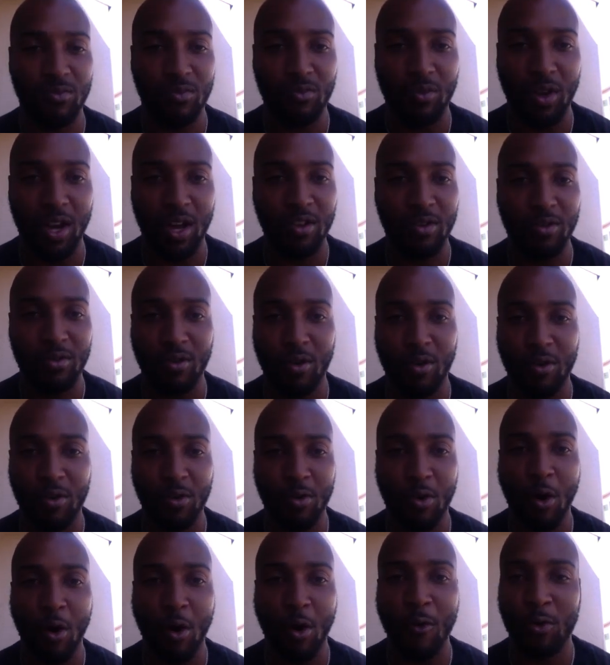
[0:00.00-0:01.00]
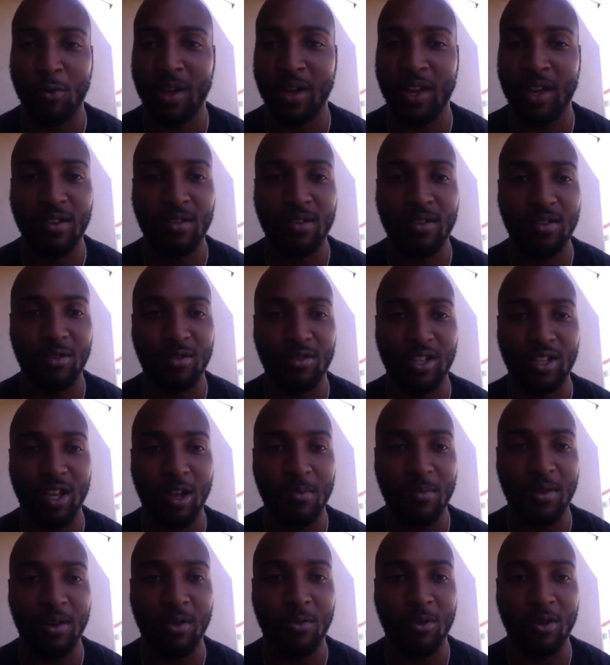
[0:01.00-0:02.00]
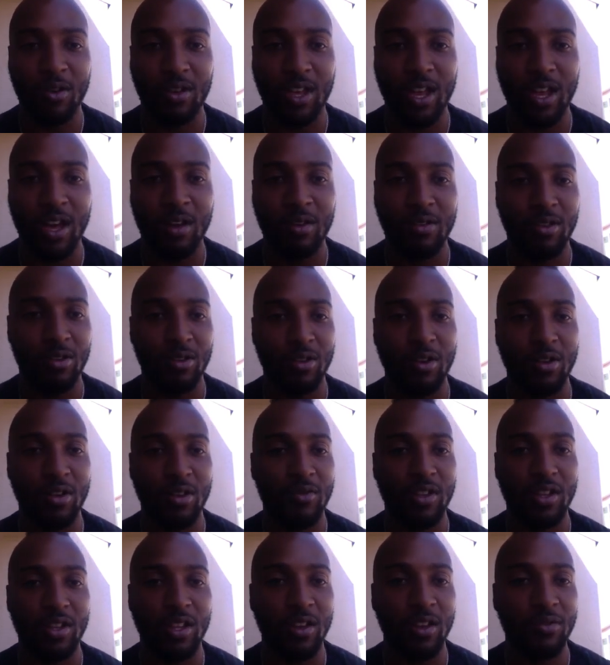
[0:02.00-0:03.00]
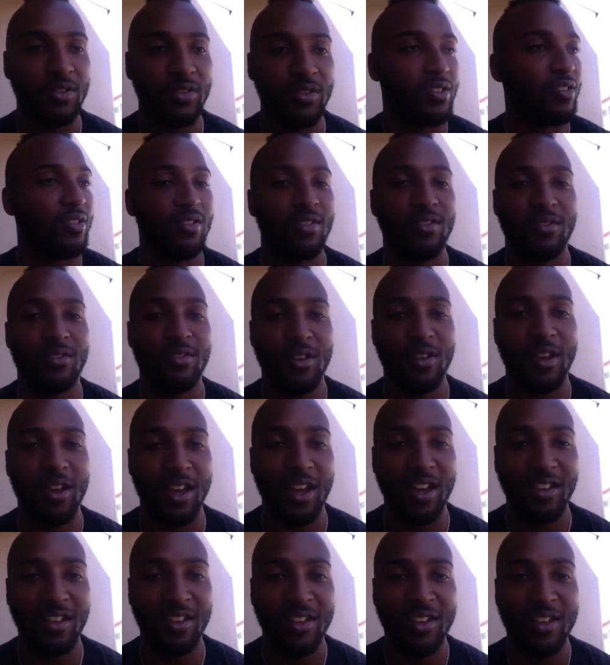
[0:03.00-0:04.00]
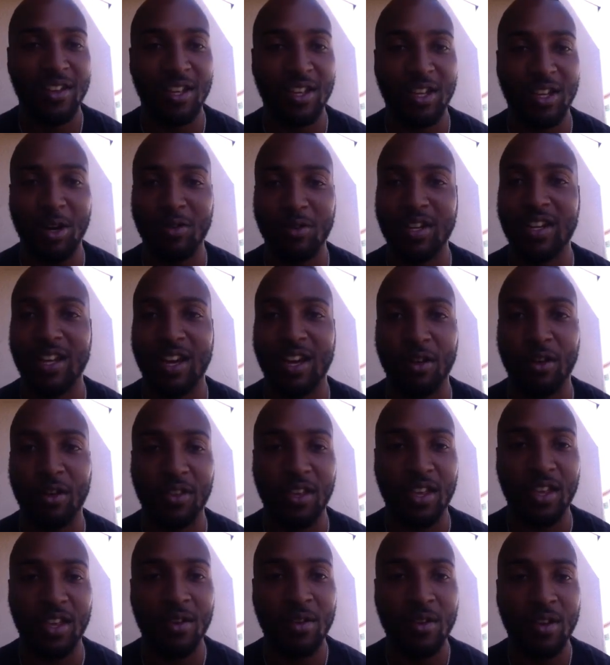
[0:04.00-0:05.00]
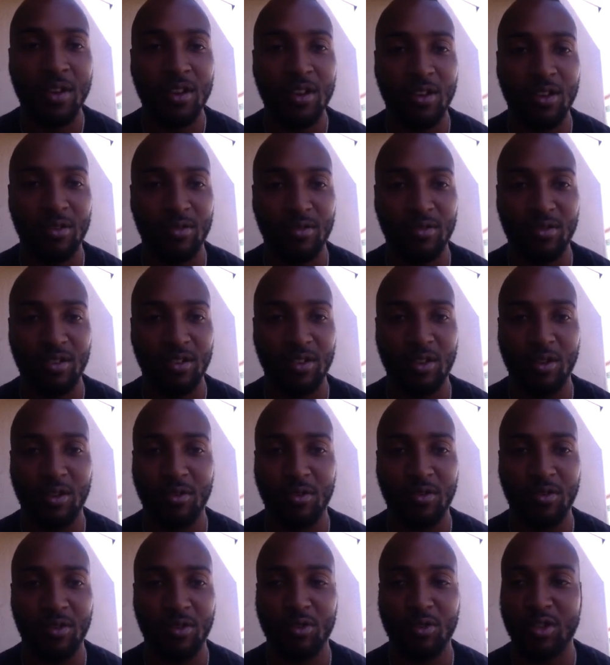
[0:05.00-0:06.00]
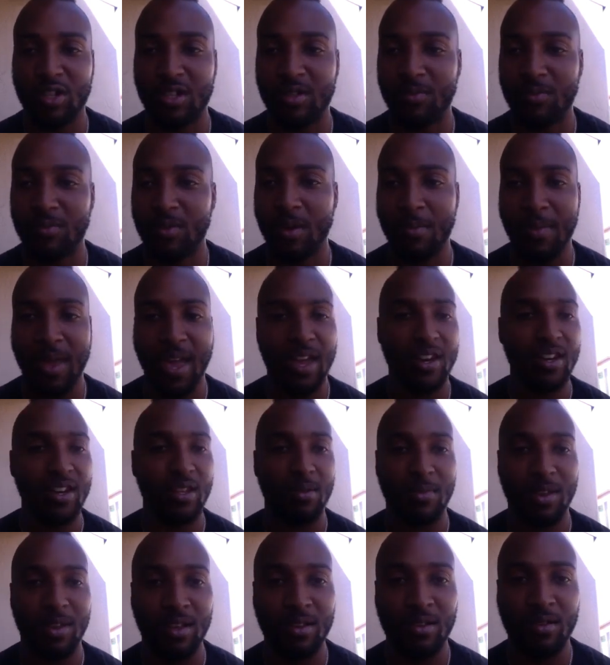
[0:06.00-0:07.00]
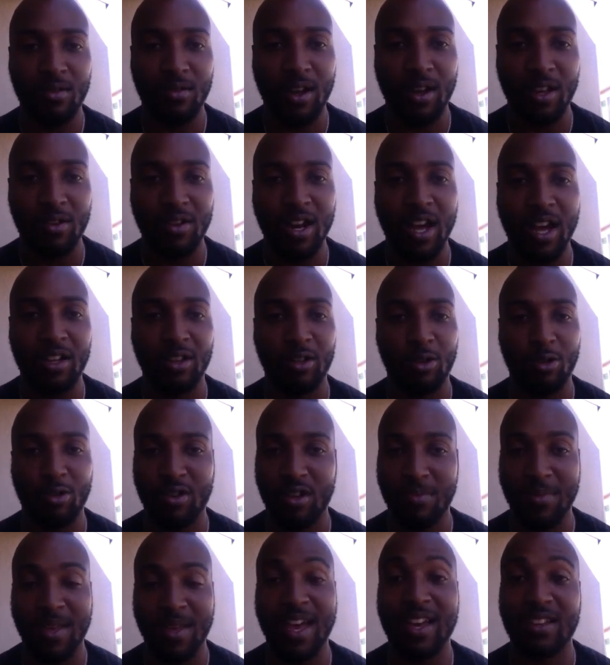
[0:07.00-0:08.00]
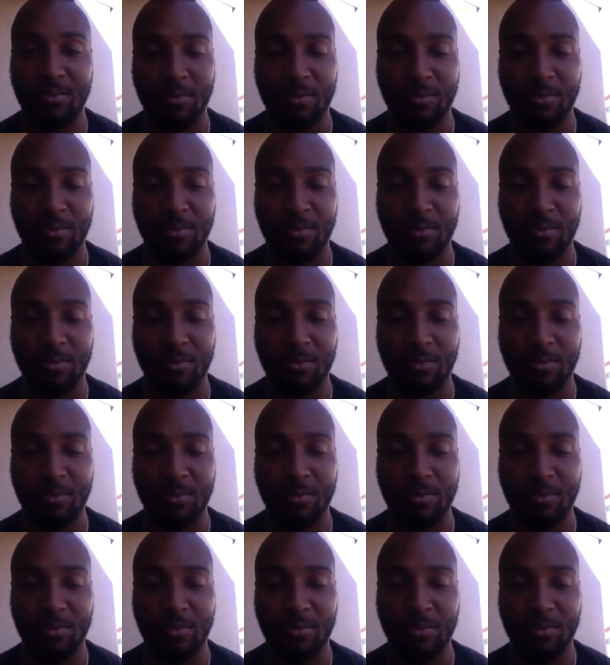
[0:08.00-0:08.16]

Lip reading: right, you're overweight, you're telling me to work out, you don't even lift, right? You don't eat healthy, you're just commanding me, right? You're not learning me as a